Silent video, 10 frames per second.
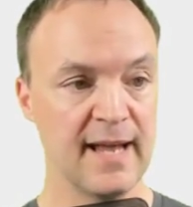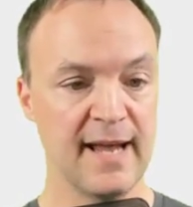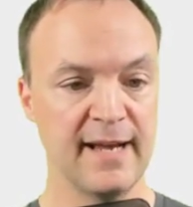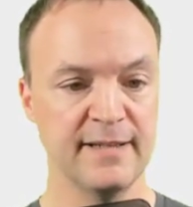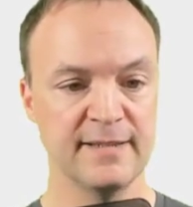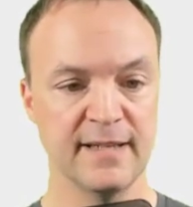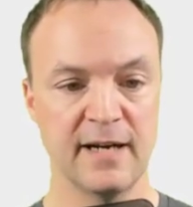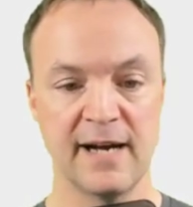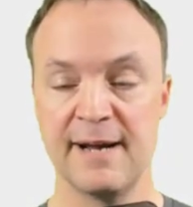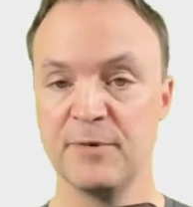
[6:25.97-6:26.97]
And
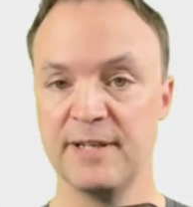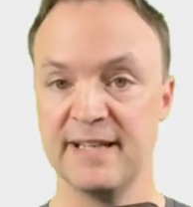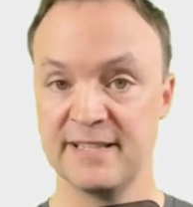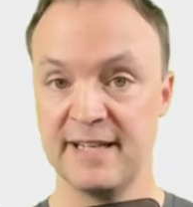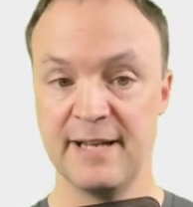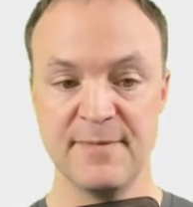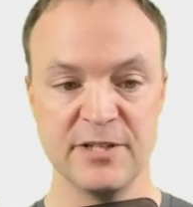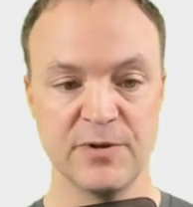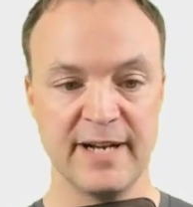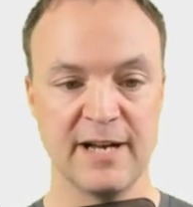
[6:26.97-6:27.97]
I'm going to, it's an
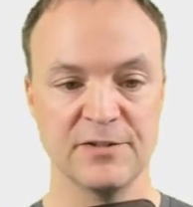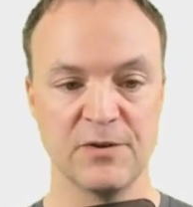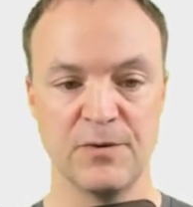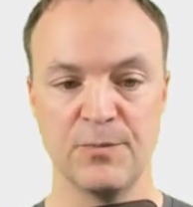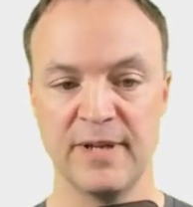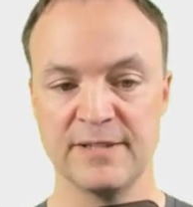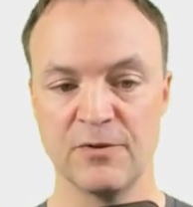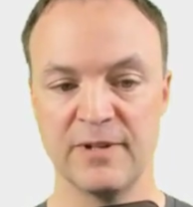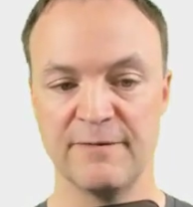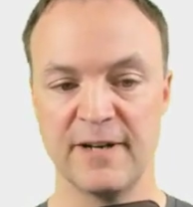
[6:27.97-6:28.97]
image right now, so it's
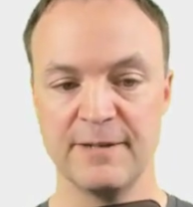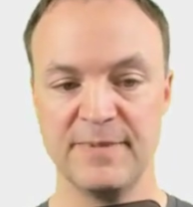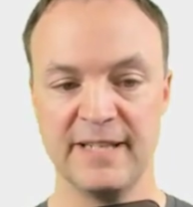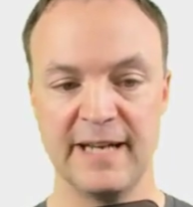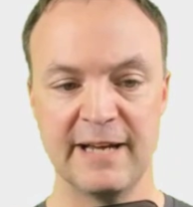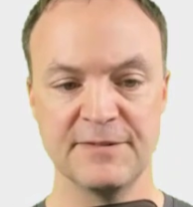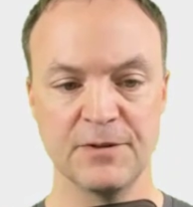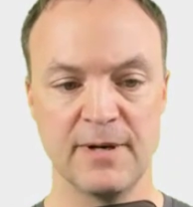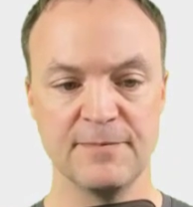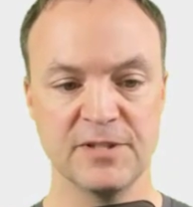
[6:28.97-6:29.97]
only finding PDF.
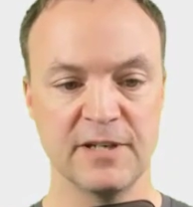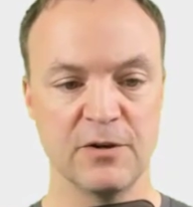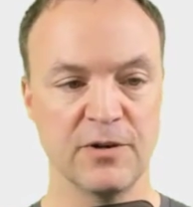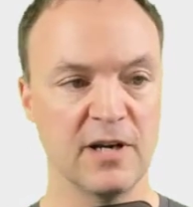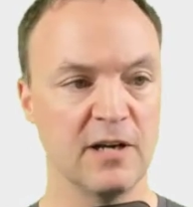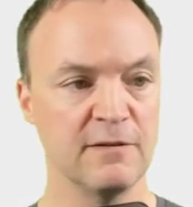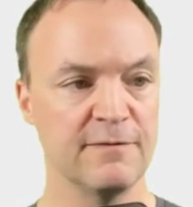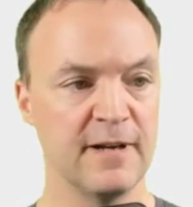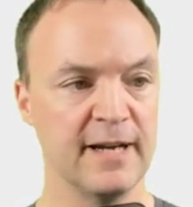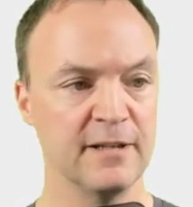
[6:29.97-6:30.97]
So I'm just going to go to all
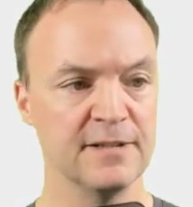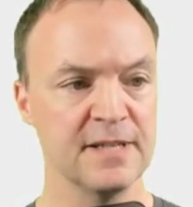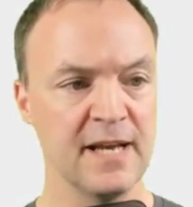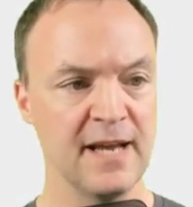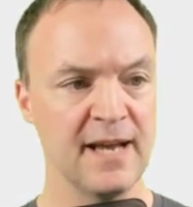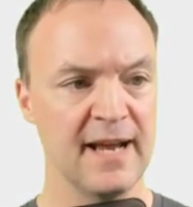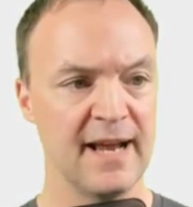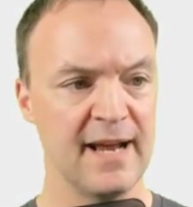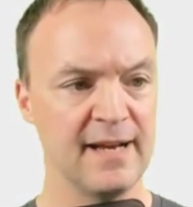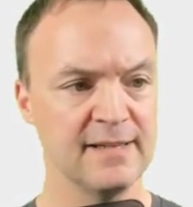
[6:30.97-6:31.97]
files
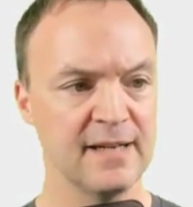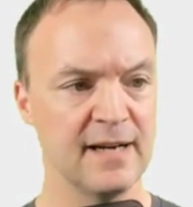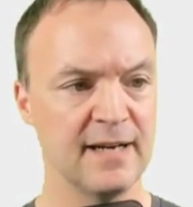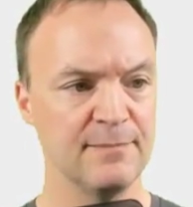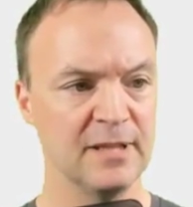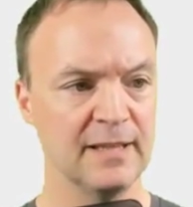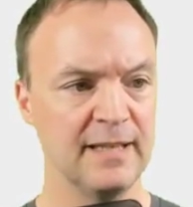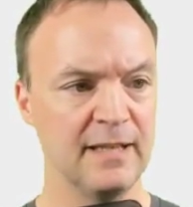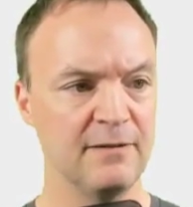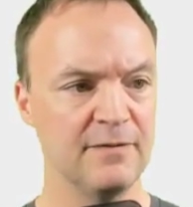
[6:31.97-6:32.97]
and I
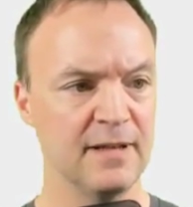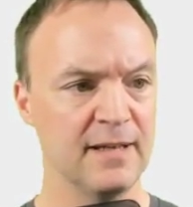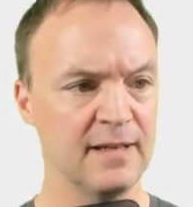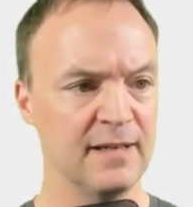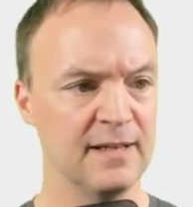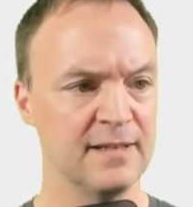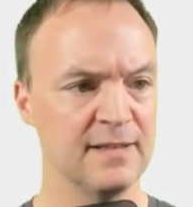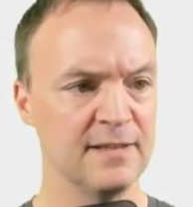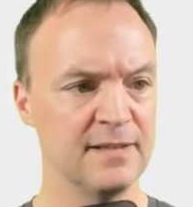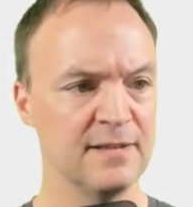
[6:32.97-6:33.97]
believe it
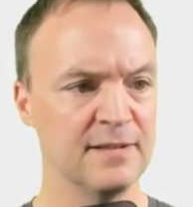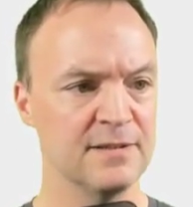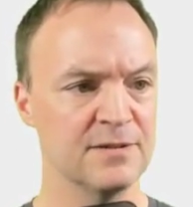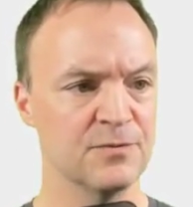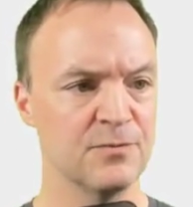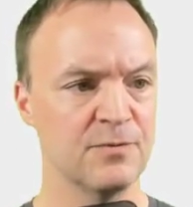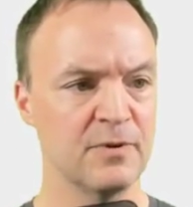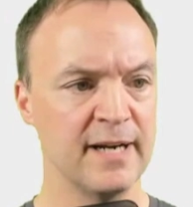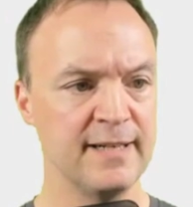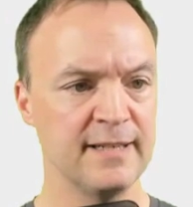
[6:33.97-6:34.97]
is
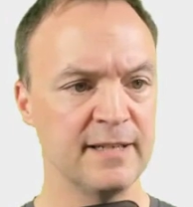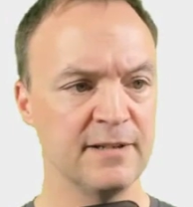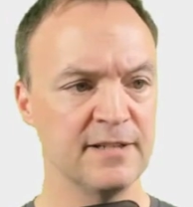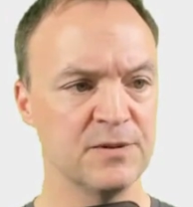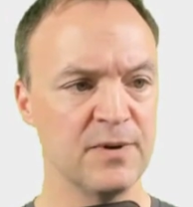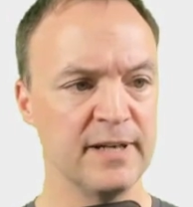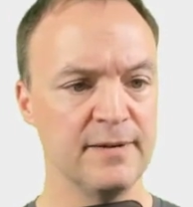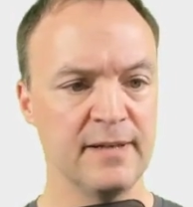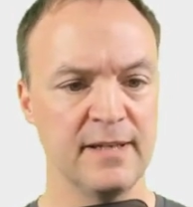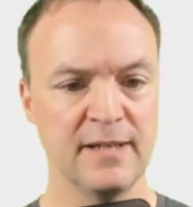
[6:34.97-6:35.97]
right here, this one.